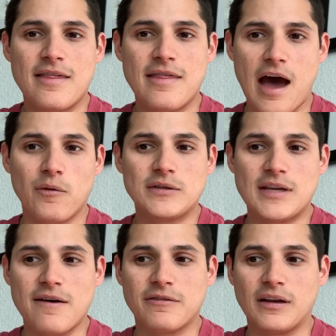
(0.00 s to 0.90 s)
that was
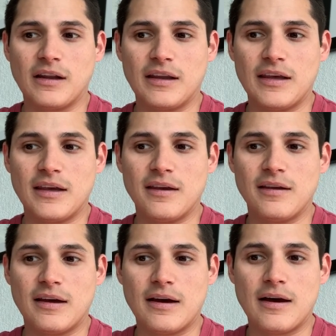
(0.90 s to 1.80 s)
definitely
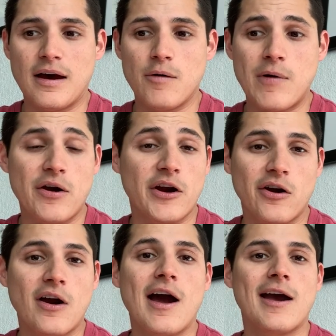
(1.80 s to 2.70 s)
a
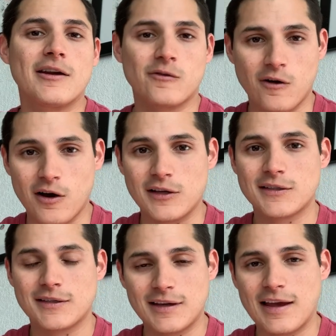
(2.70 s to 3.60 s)
barrier I had
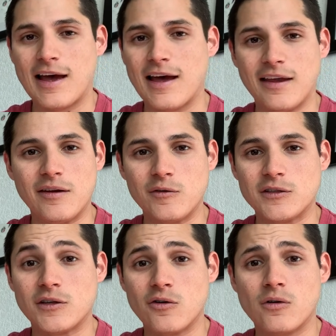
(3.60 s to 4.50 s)
crossed, and it was
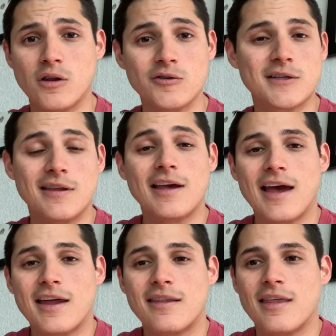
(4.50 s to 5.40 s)
so close to the
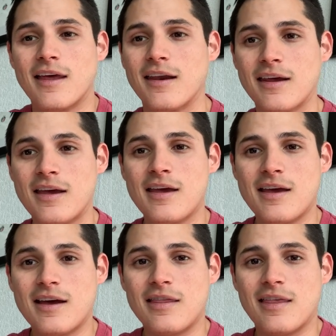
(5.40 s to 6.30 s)
end
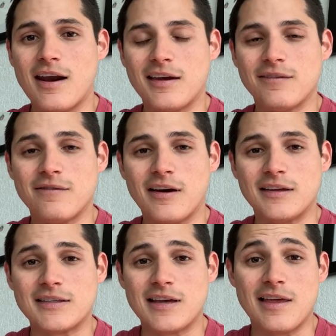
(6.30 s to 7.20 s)
that I can
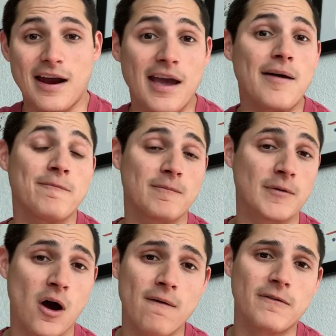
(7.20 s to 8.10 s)
finally say that I am
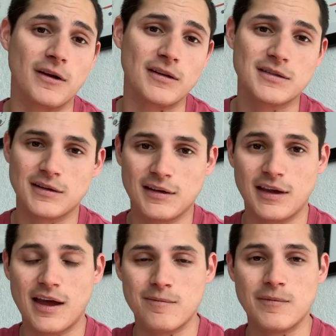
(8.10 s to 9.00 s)
confident
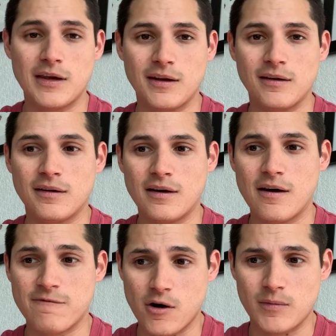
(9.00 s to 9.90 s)
in being
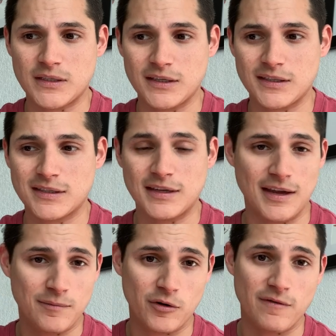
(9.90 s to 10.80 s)
a pharmacist
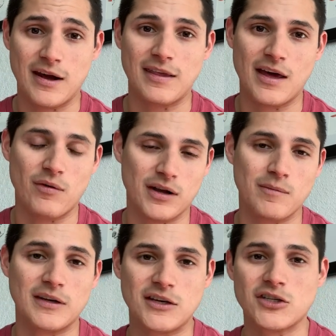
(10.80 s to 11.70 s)
and providing that
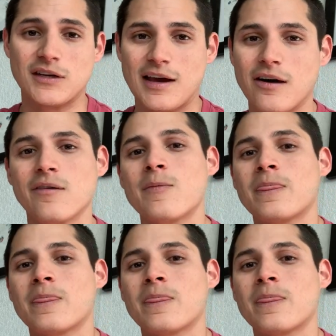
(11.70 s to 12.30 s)
recommendation now